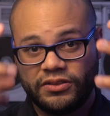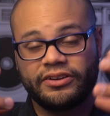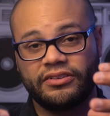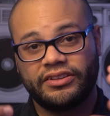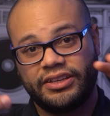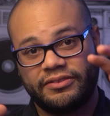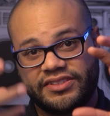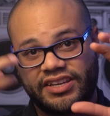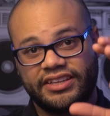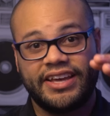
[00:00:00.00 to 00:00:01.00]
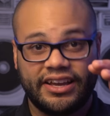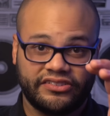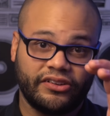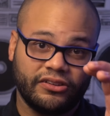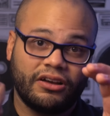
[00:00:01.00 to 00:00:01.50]
literally take the
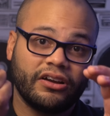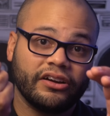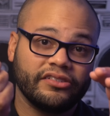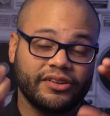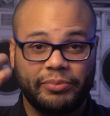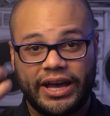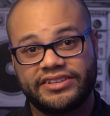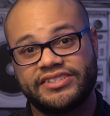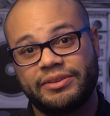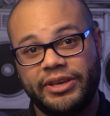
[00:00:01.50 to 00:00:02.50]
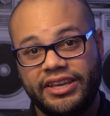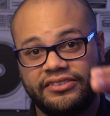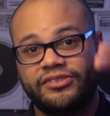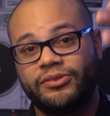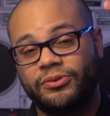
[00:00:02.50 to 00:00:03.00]
XLRs and patch them
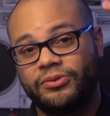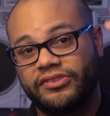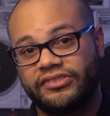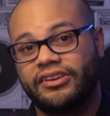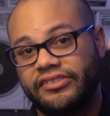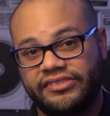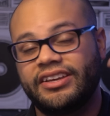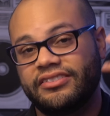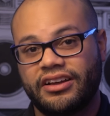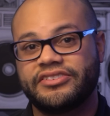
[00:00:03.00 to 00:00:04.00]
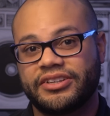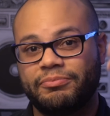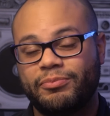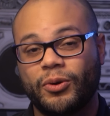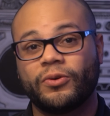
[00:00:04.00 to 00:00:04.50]
into the solid state logic
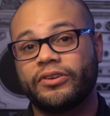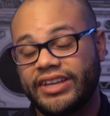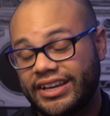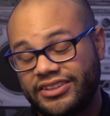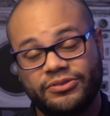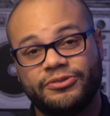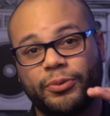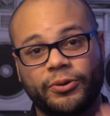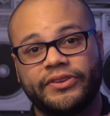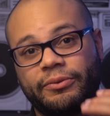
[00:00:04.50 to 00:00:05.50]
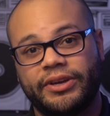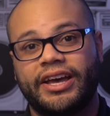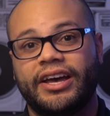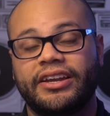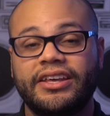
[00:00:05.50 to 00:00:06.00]
board, that huge board that we
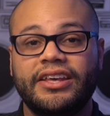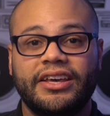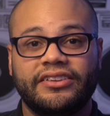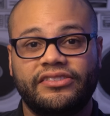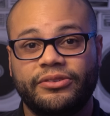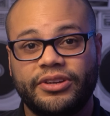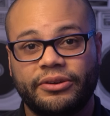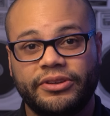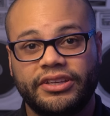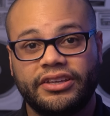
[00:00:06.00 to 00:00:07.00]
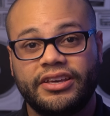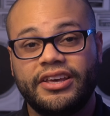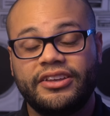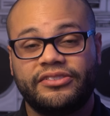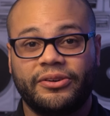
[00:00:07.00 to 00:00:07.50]
had in Studio E.
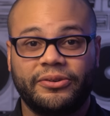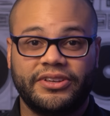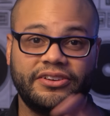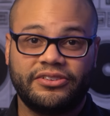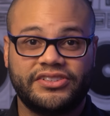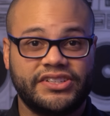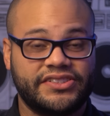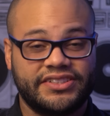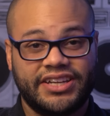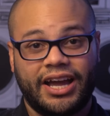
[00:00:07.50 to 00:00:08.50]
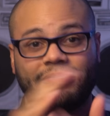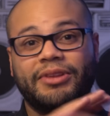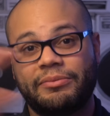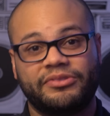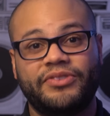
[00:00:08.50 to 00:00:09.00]
So here's just a
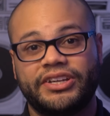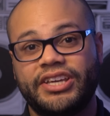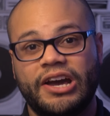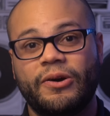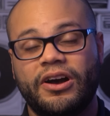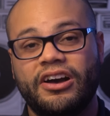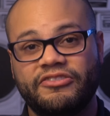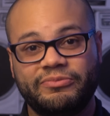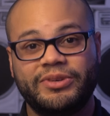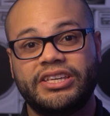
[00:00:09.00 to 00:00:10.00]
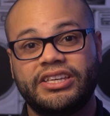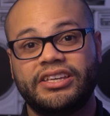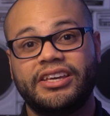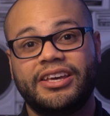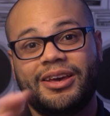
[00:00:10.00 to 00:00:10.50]
time-lapse video of
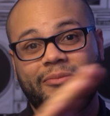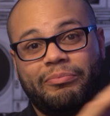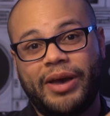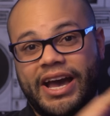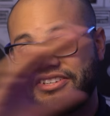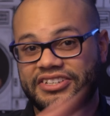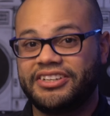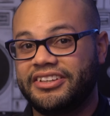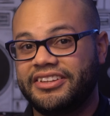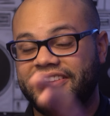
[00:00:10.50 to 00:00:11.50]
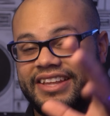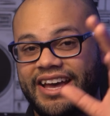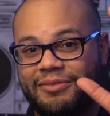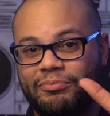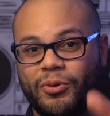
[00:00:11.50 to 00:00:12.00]
me patching
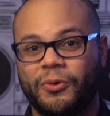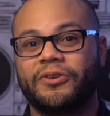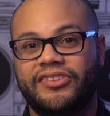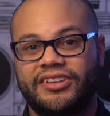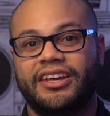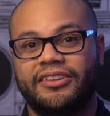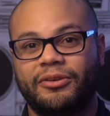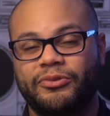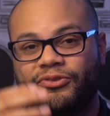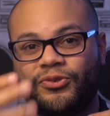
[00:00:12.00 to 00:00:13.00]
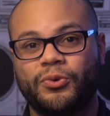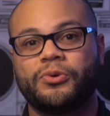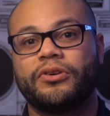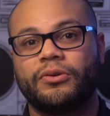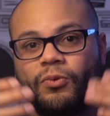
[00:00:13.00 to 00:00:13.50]
that board together
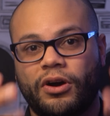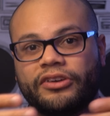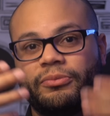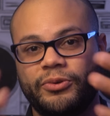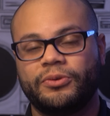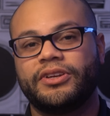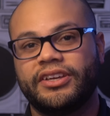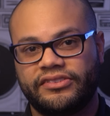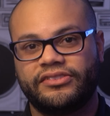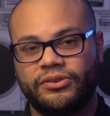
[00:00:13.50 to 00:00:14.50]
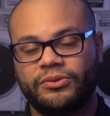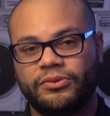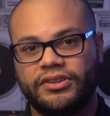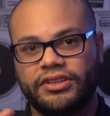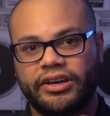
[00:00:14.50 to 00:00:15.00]
before Walk the Moon gets
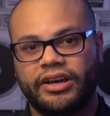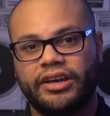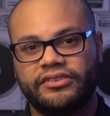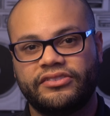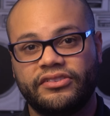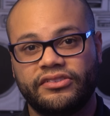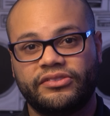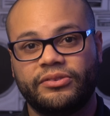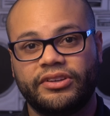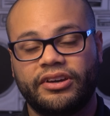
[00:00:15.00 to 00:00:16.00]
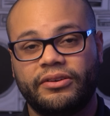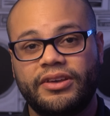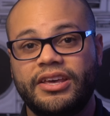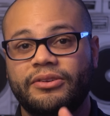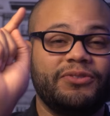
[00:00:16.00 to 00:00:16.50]
to the, uh, to the studio.
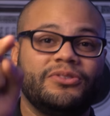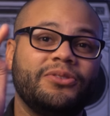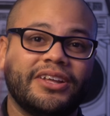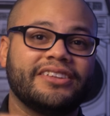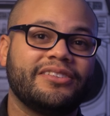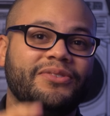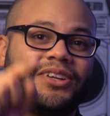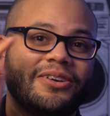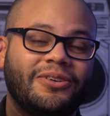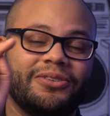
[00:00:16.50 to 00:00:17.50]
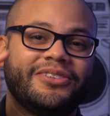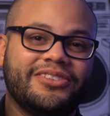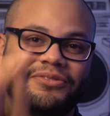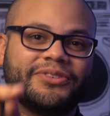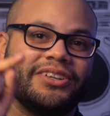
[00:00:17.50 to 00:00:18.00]
If you like this video,
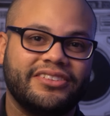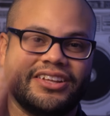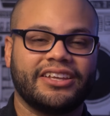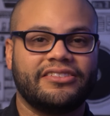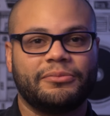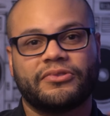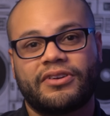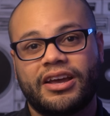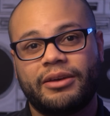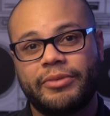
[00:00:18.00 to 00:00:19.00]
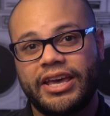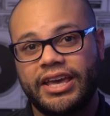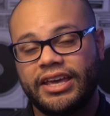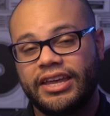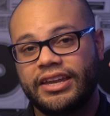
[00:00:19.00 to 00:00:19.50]
don't forget to like and subscribe,
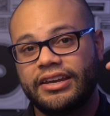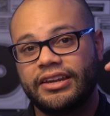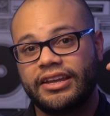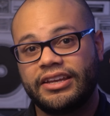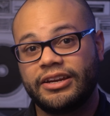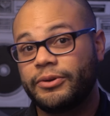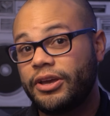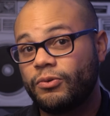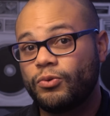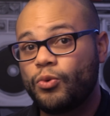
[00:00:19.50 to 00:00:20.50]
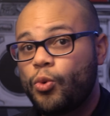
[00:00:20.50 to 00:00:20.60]
and here we go.